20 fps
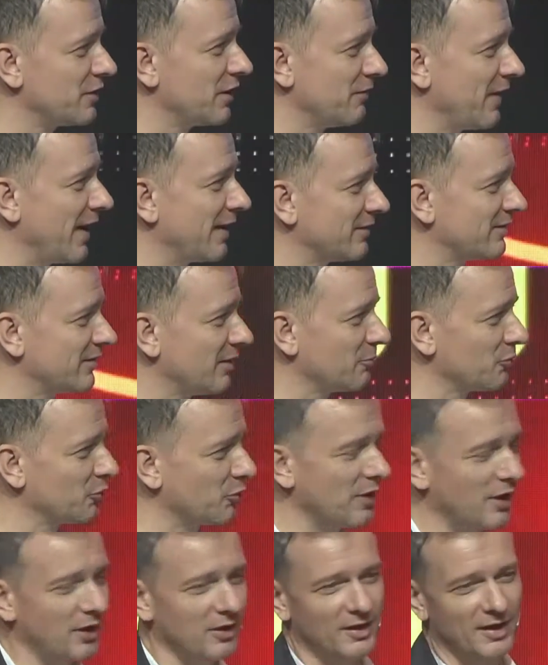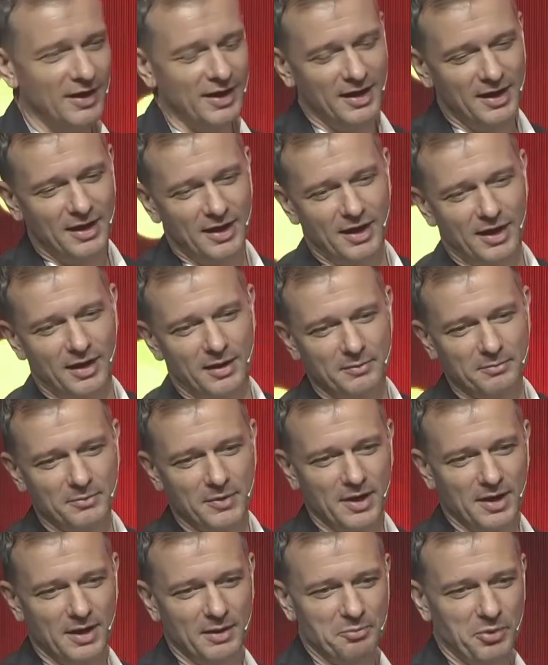they've had some sort
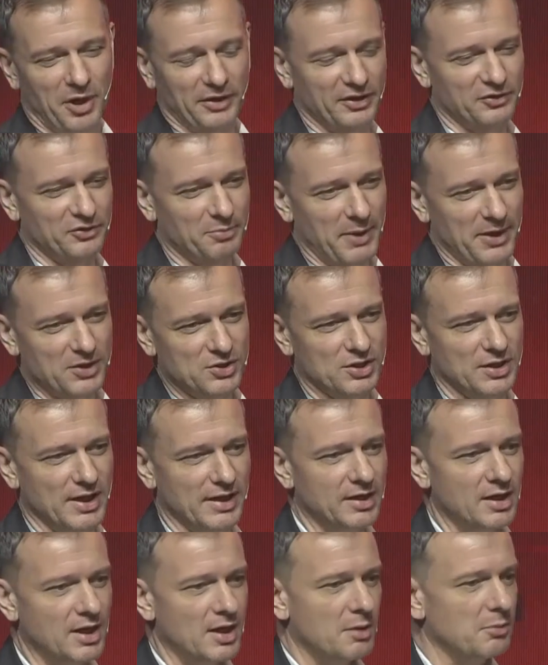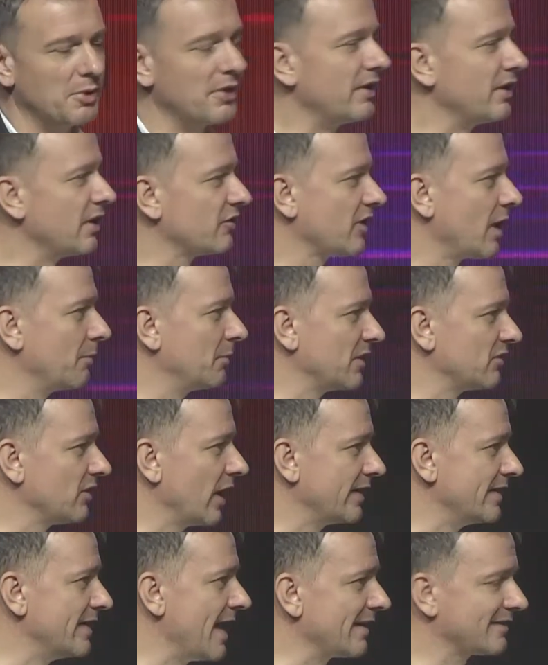of participation in. But then there's companies
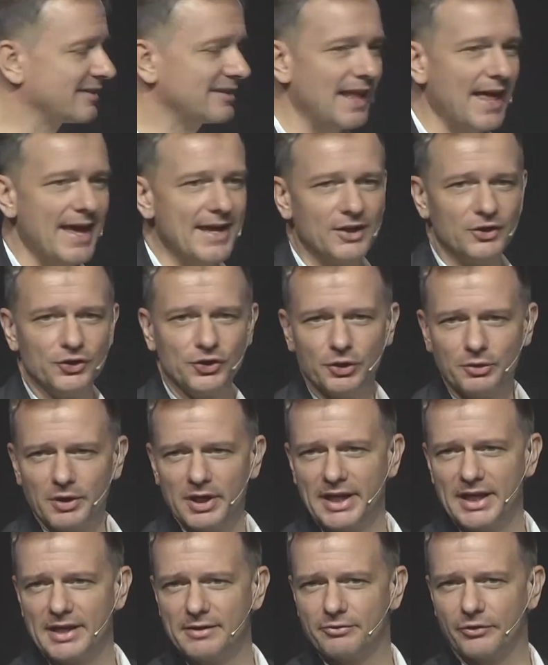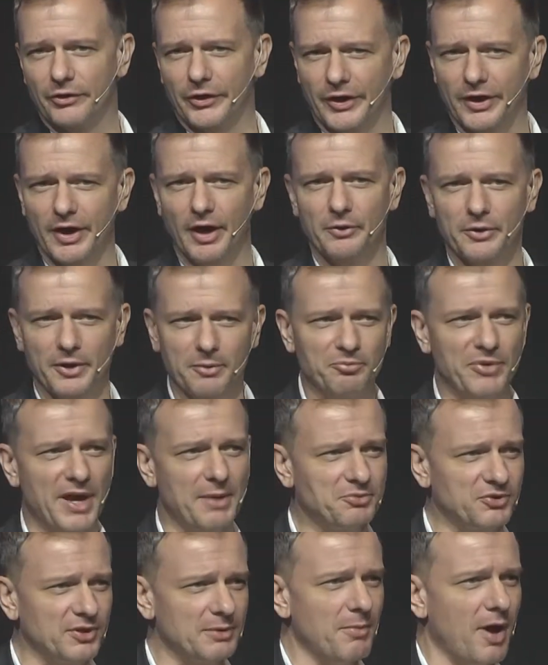like Nestle and Unilever and Coke and
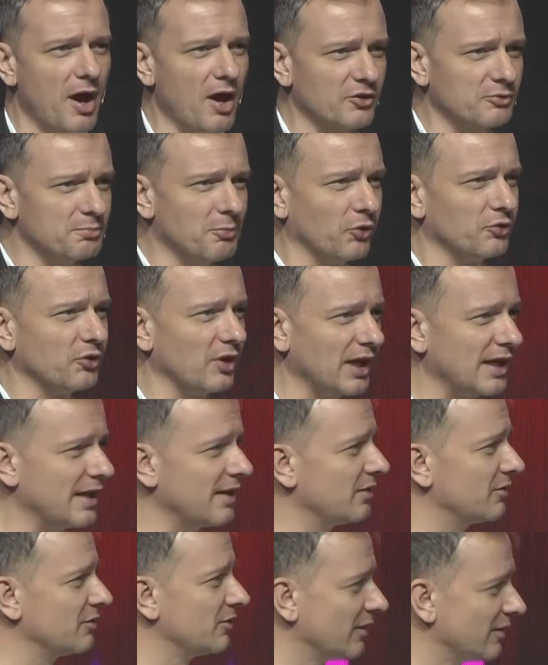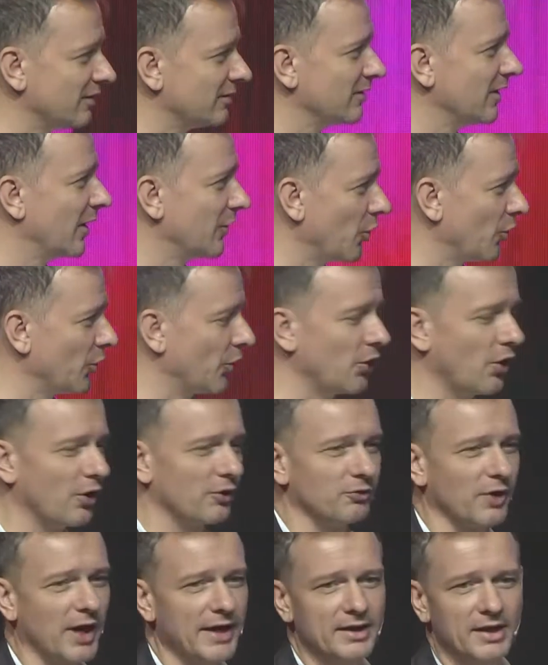Pepsi, Mars, Mondelez, and
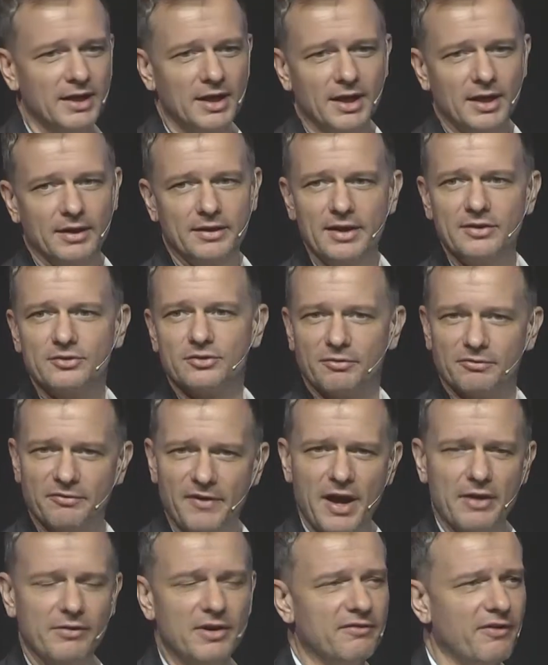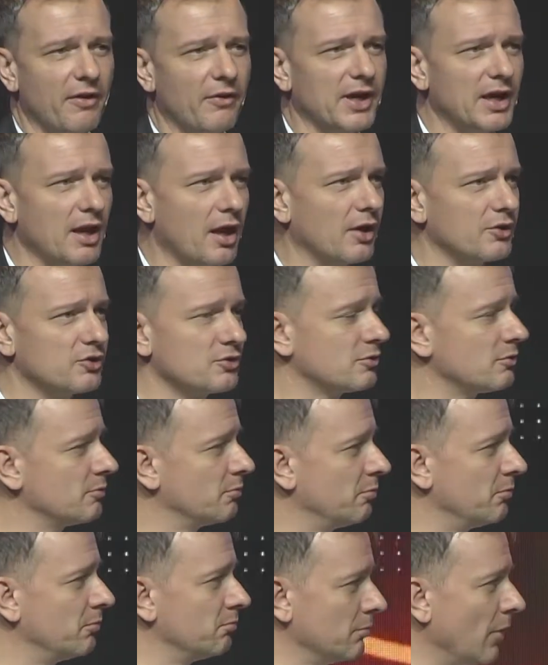on, right? These are very, very large,
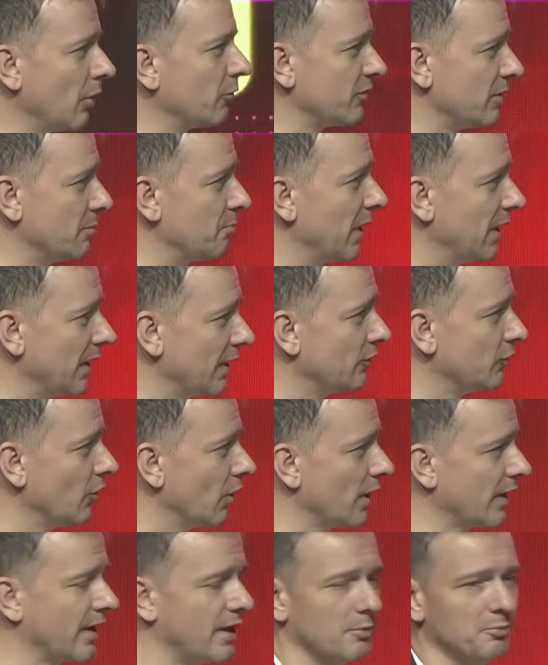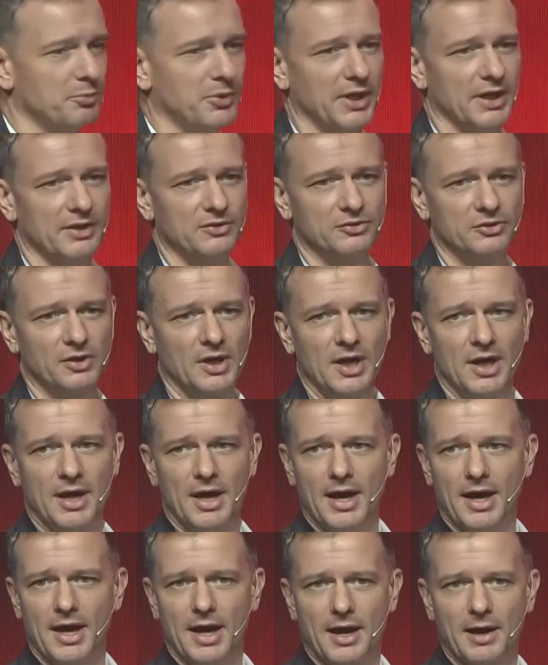multi-billion-dollar companies.
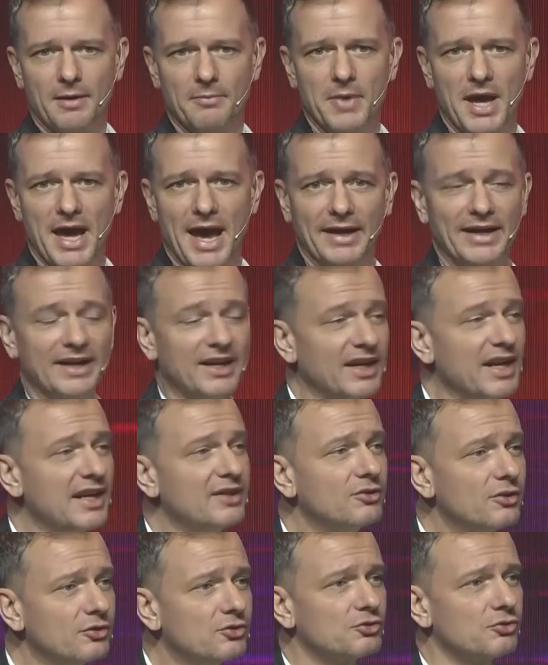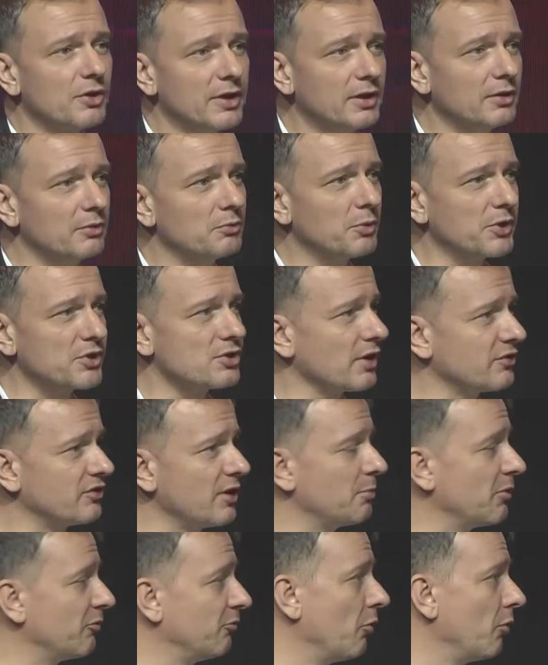And in an industry, which I
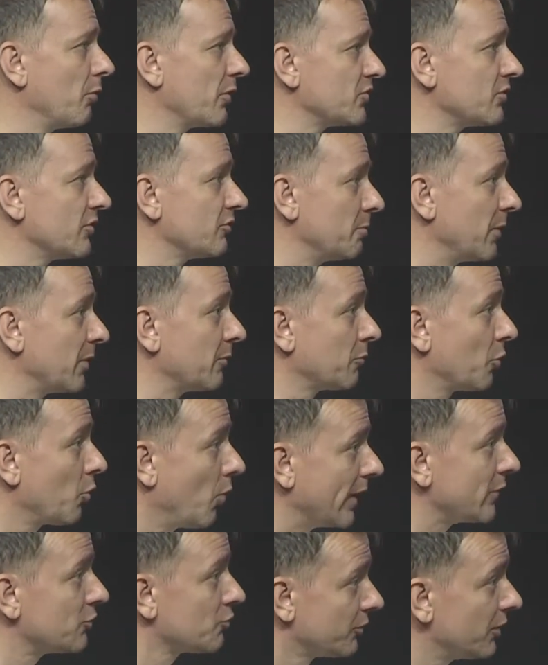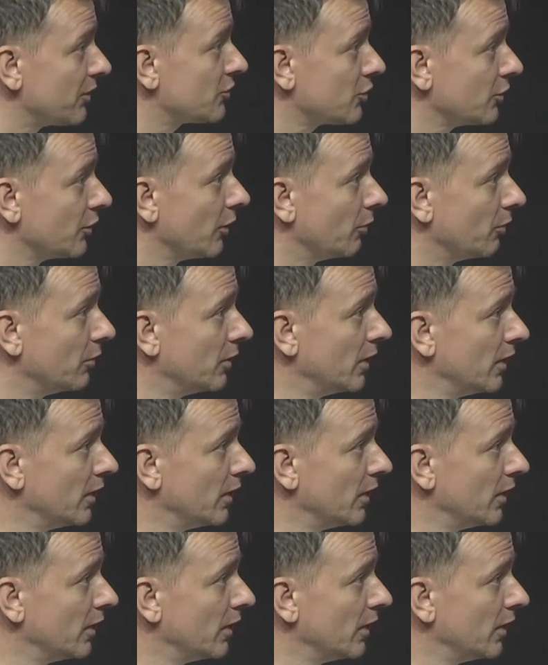said before, which has been quite traditional,